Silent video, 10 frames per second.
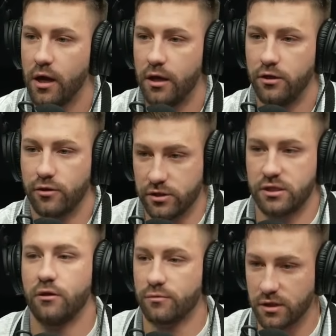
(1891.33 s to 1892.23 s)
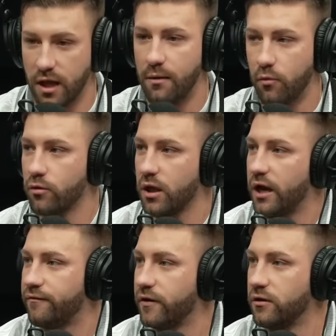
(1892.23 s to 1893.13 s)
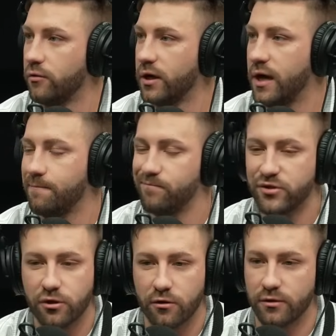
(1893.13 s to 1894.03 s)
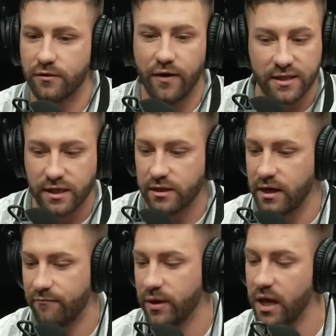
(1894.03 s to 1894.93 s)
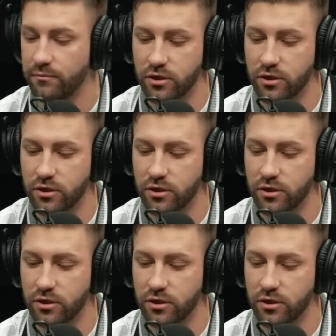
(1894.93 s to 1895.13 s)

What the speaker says: You could see there was a lot more life into it. And sure, Devontae didn't have a big game.